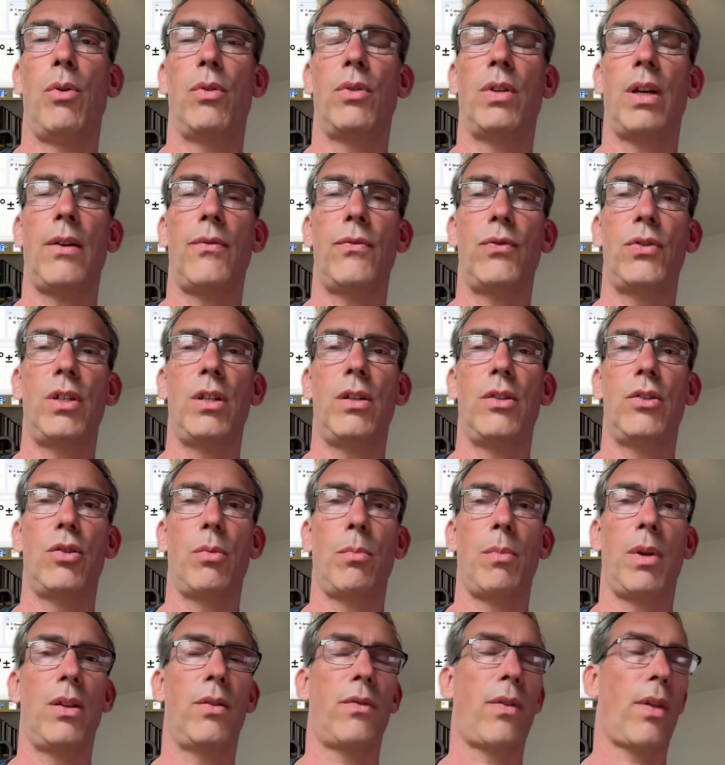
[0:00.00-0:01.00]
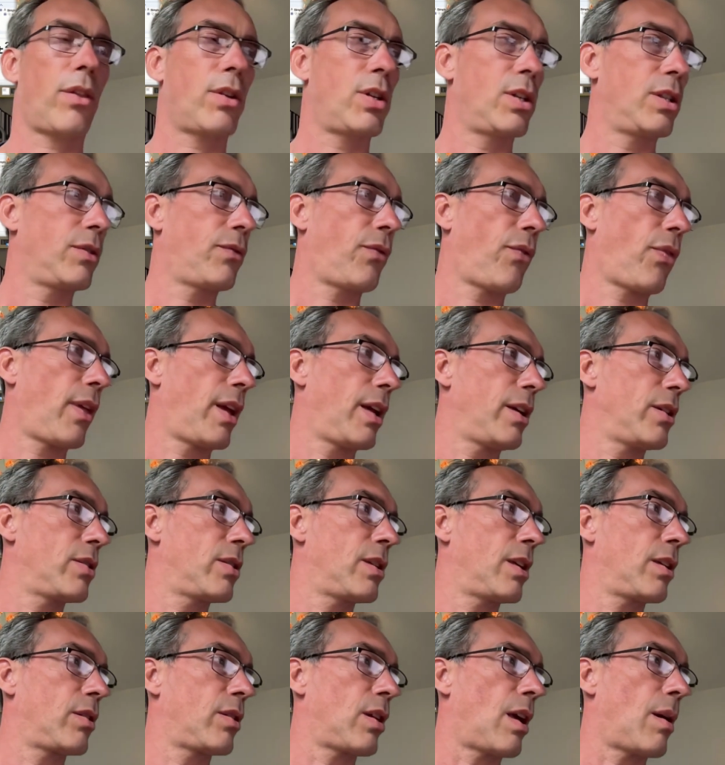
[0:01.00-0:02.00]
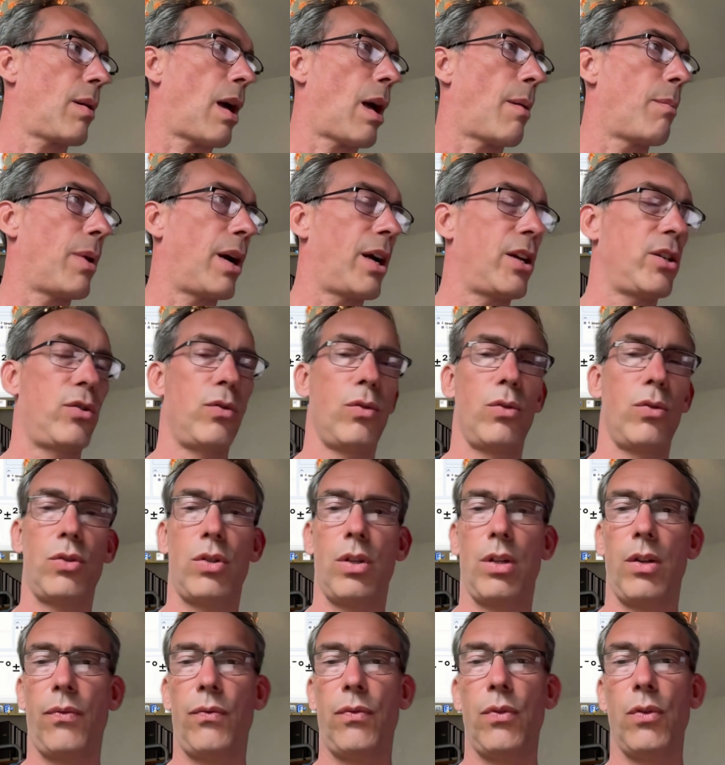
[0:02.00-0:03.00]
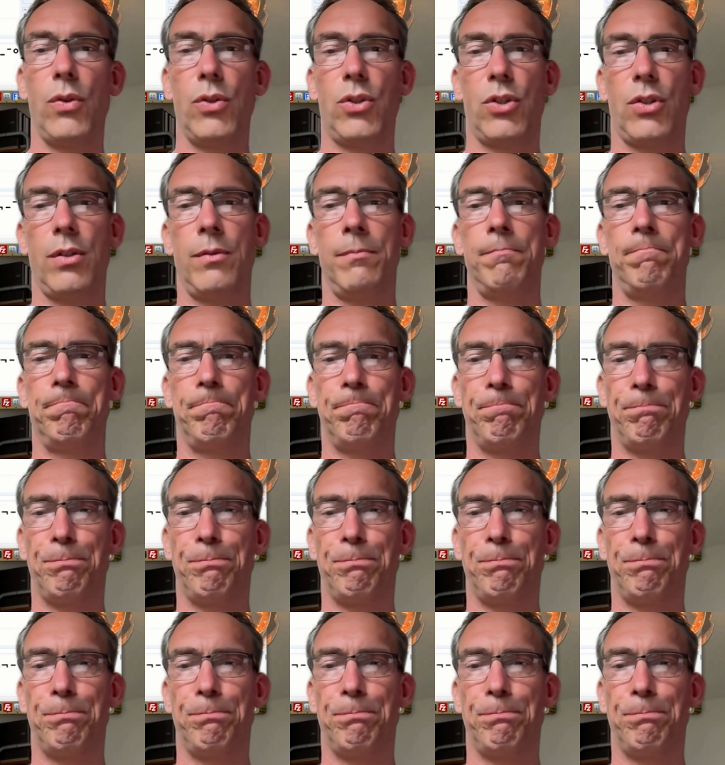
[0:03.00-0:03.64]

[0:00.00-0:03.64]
But I've seen some interesting things that I might use in the future.